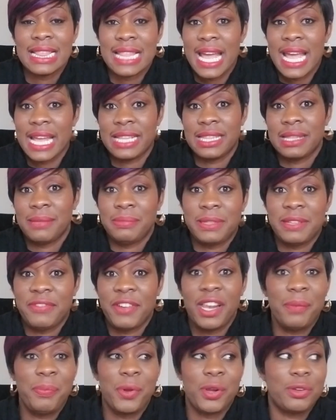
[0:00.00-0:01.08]
Like the
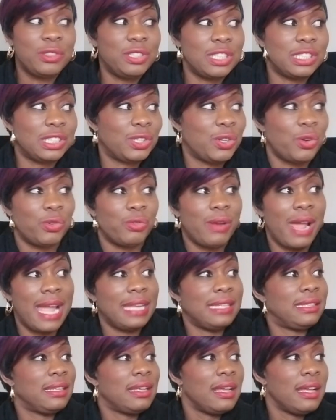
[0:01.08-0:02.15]
developer could just go
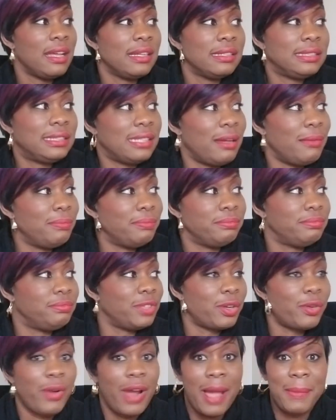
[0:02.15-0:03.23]
write some
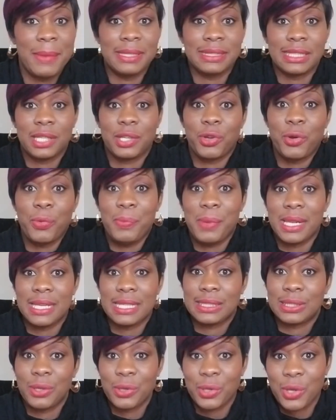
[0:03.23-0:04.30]
requirements and go build
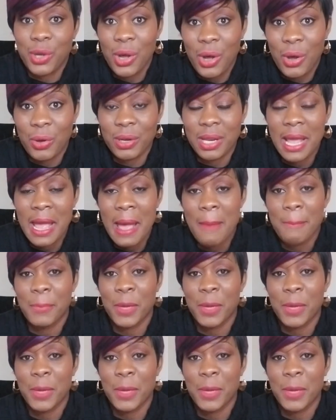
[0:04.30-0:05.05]
his own code.